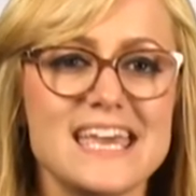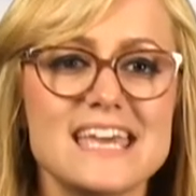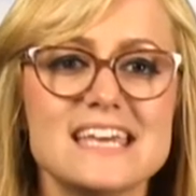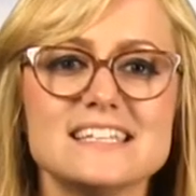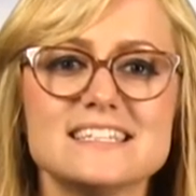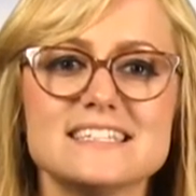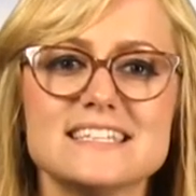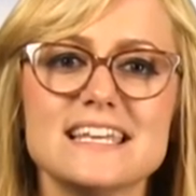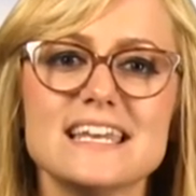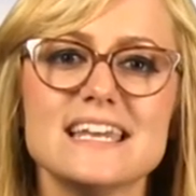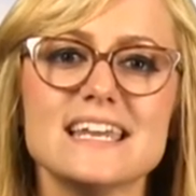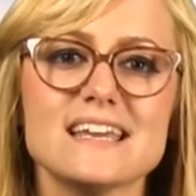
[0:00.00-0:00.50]

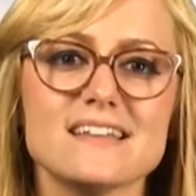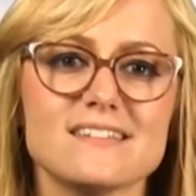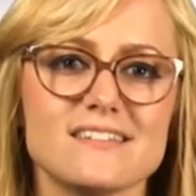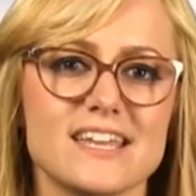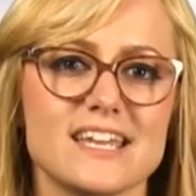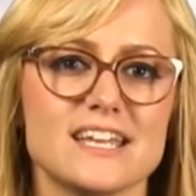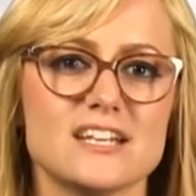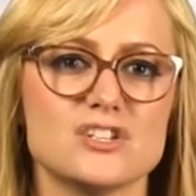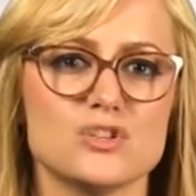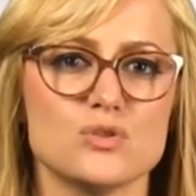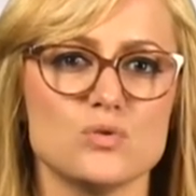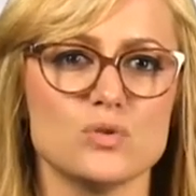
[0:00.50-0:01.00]
Scenic
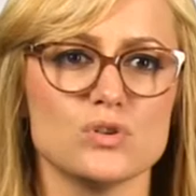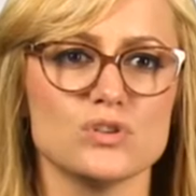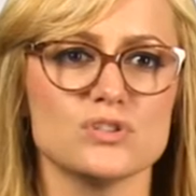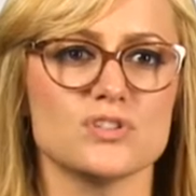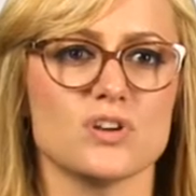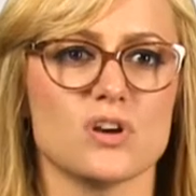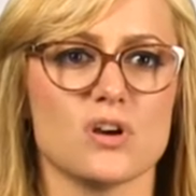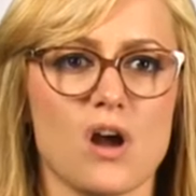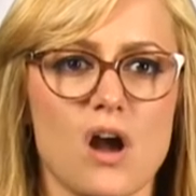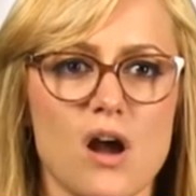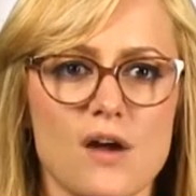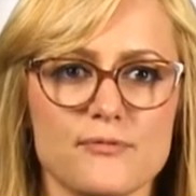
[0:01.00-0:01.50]
lake tours
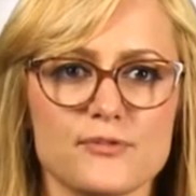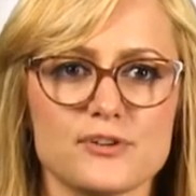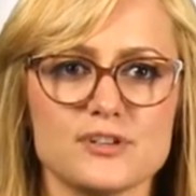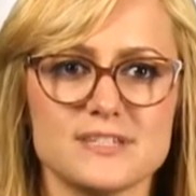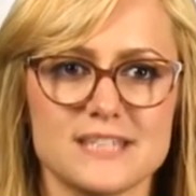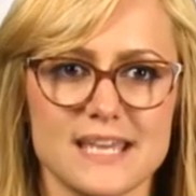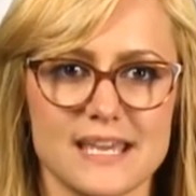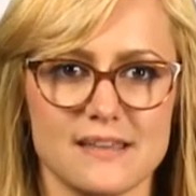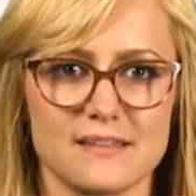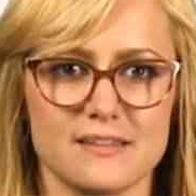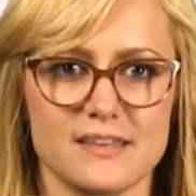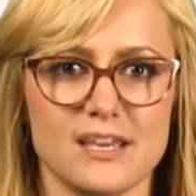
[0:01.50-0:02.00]
are offered
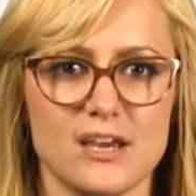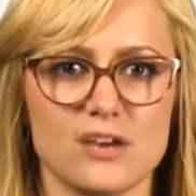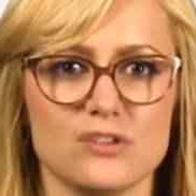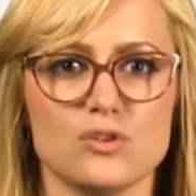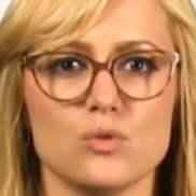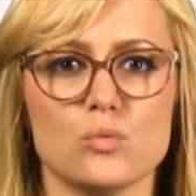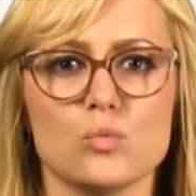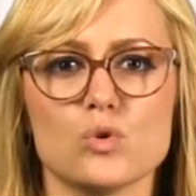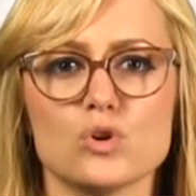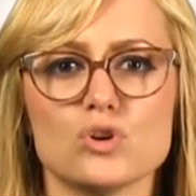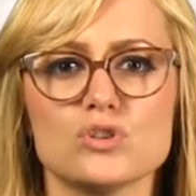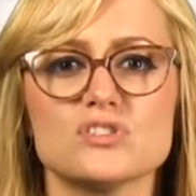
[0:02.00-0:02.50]
daily on
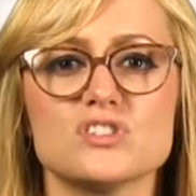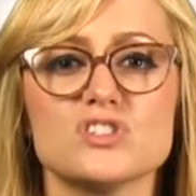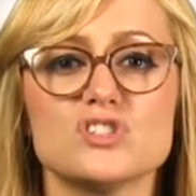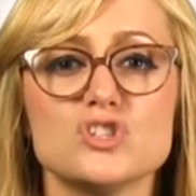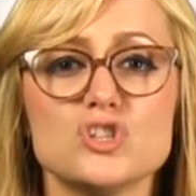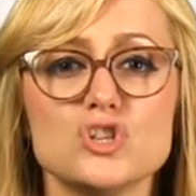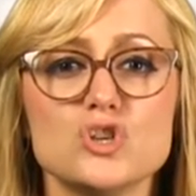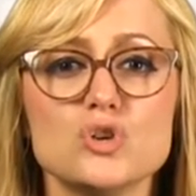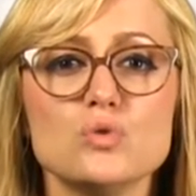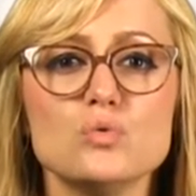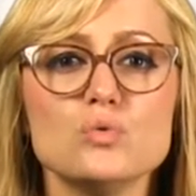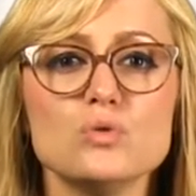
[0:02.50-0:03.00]
the world's
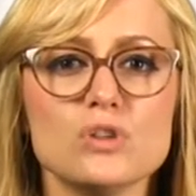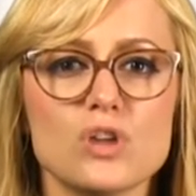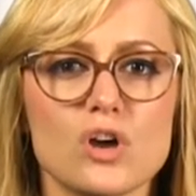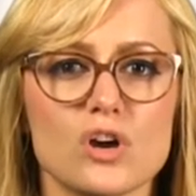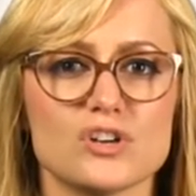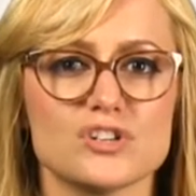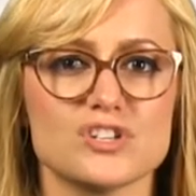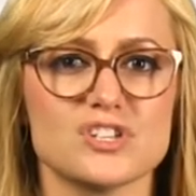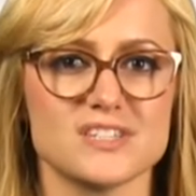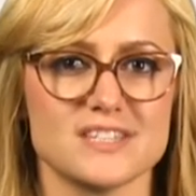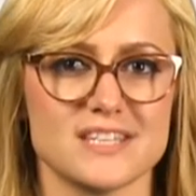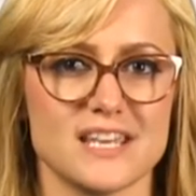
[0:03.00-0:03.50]
two
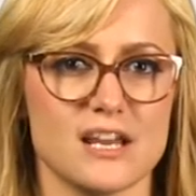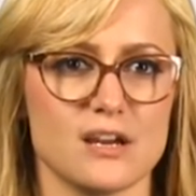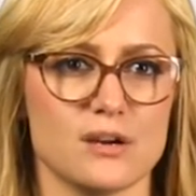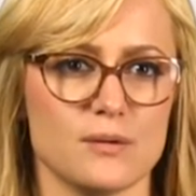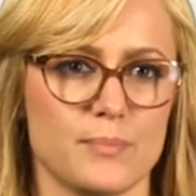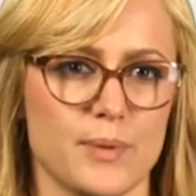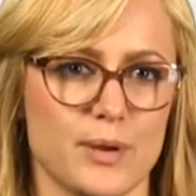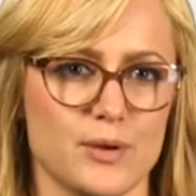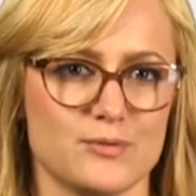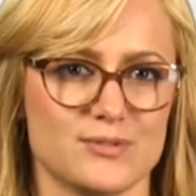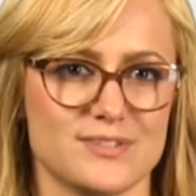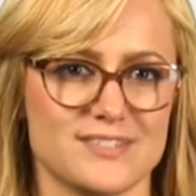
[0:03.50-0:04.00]
largest
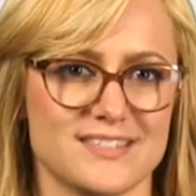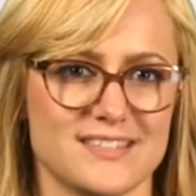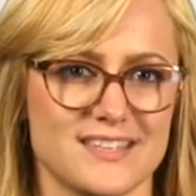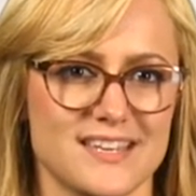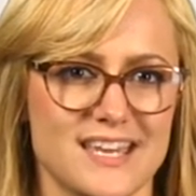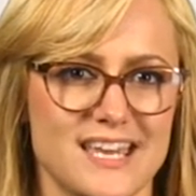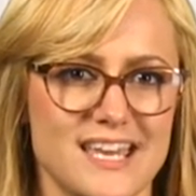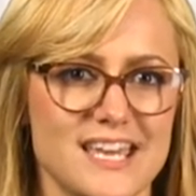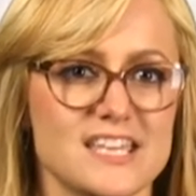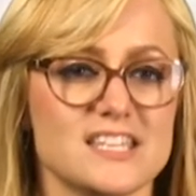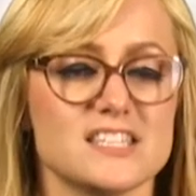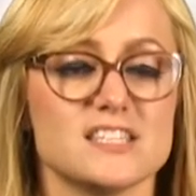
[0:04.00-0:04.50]
airboats.
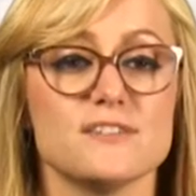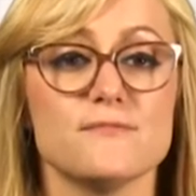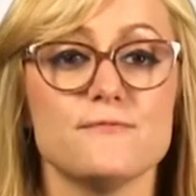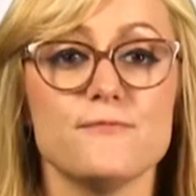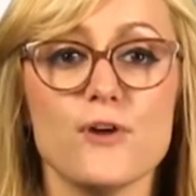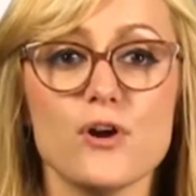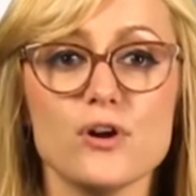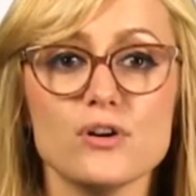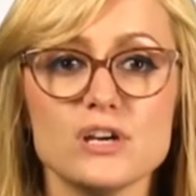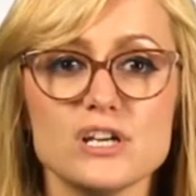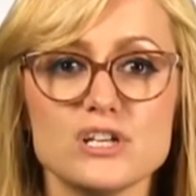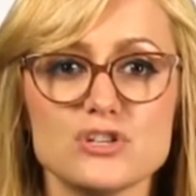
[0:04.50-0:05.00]

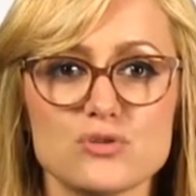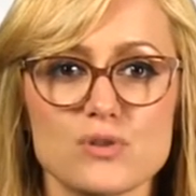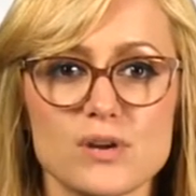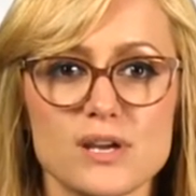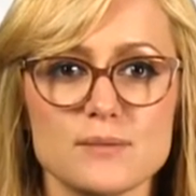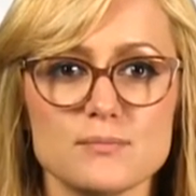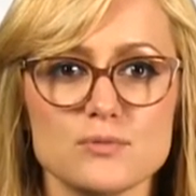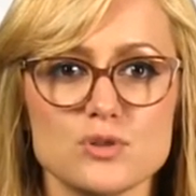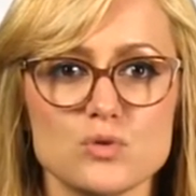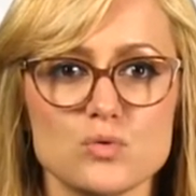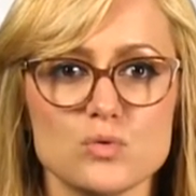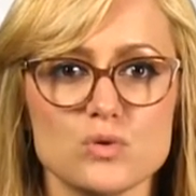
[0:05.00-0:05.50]
Safari
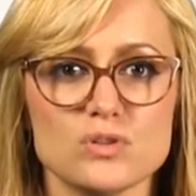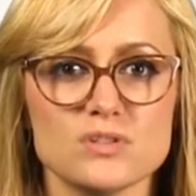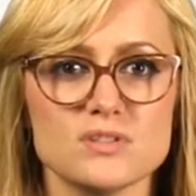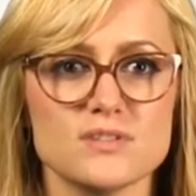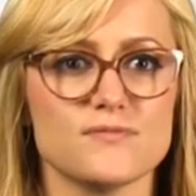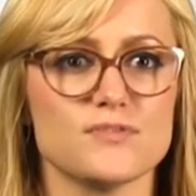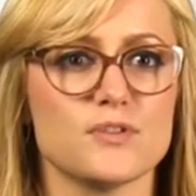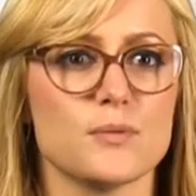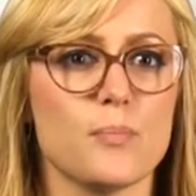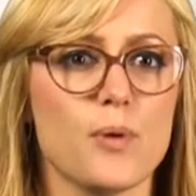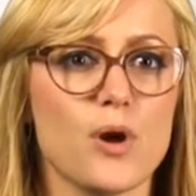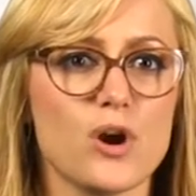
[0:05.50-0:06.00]
tram tours
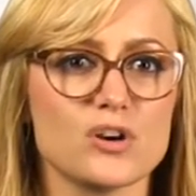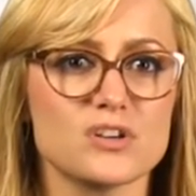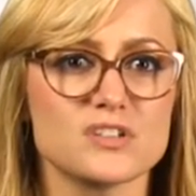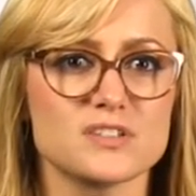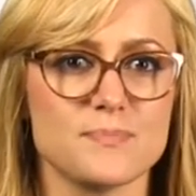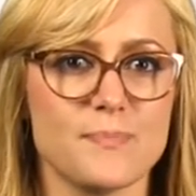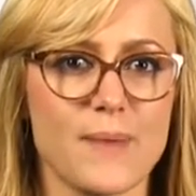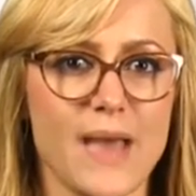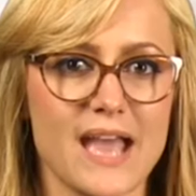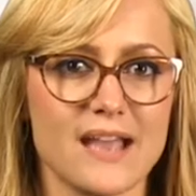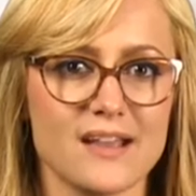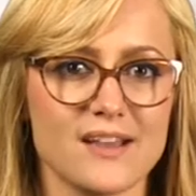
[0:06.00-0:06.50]
of the park's
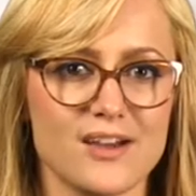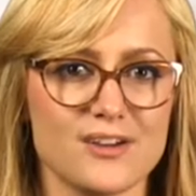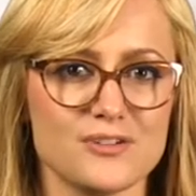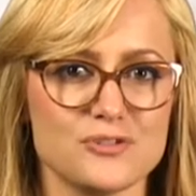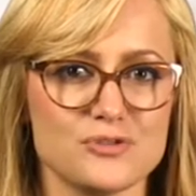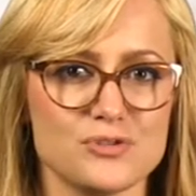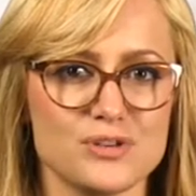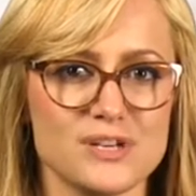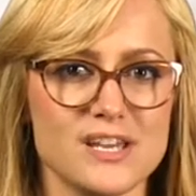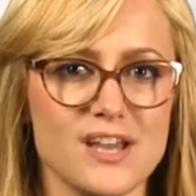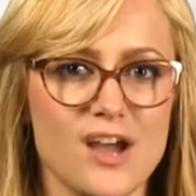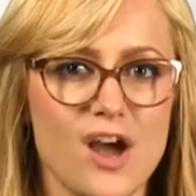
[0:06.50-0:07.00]

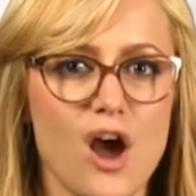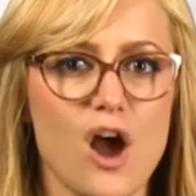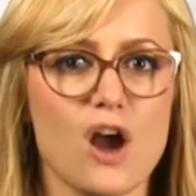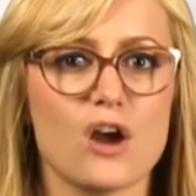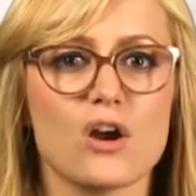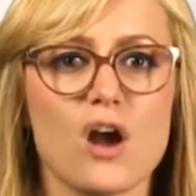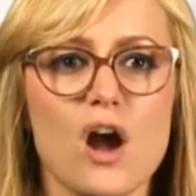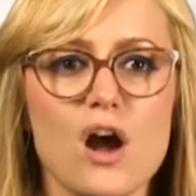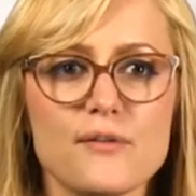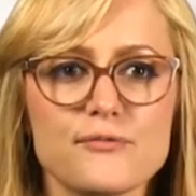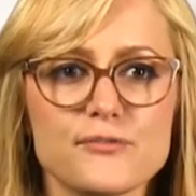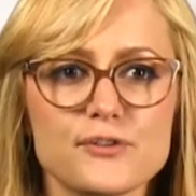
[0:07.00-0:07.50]
backcountry
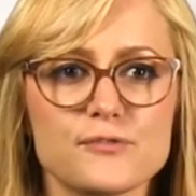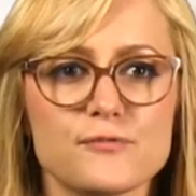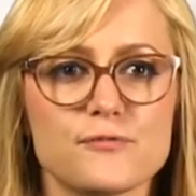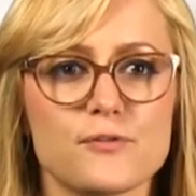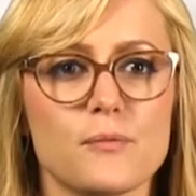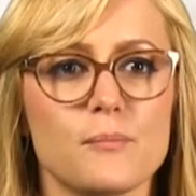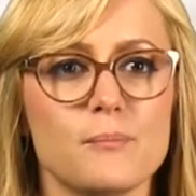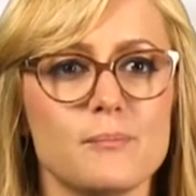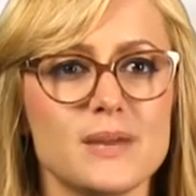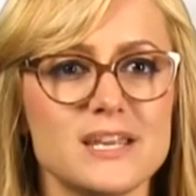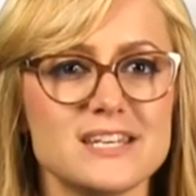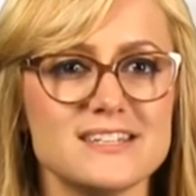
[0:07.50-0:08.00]
are offered
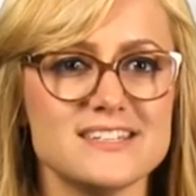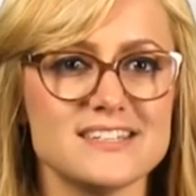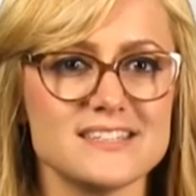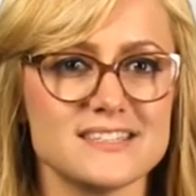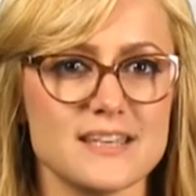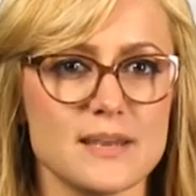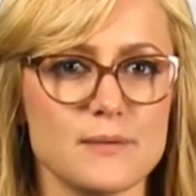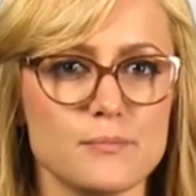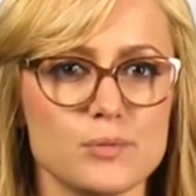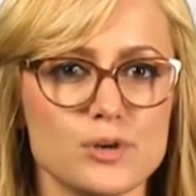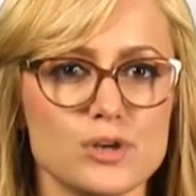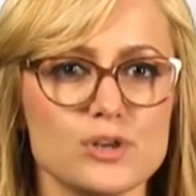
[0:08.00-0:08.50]
from
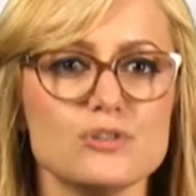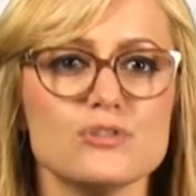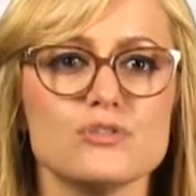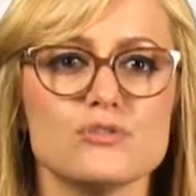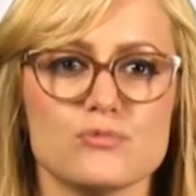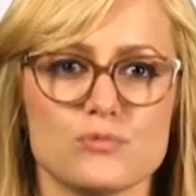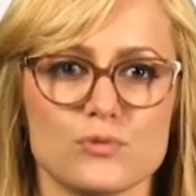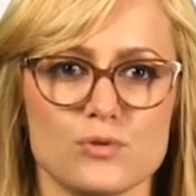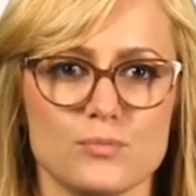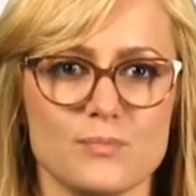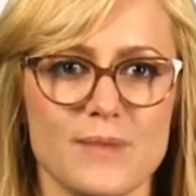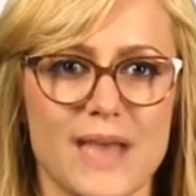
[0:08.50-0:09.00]
mid-December
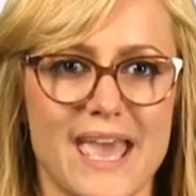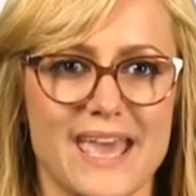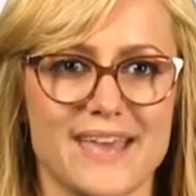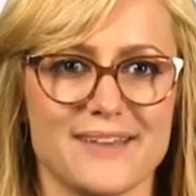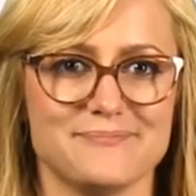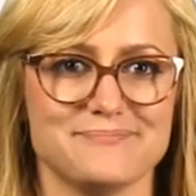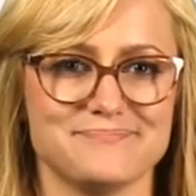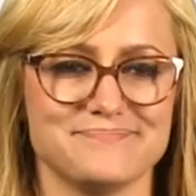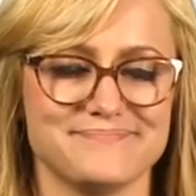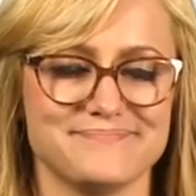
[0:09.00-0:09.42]
through May.